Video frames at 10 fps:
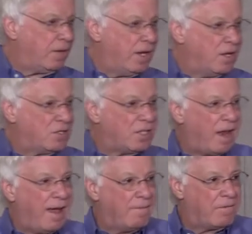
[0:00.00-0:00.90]
He is
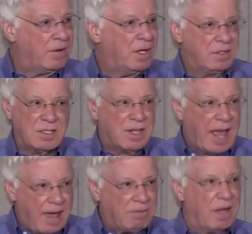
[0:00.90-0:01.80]
life. Doesn't
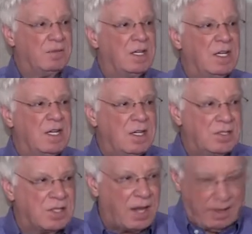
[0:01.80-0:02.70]
have life, He
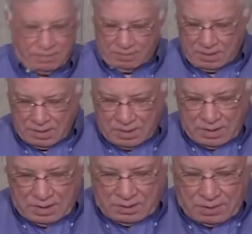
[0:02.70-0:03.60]
is life.
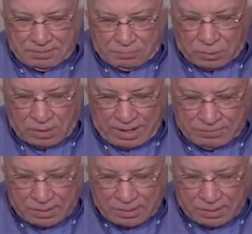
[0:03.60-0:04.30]
Therefore, life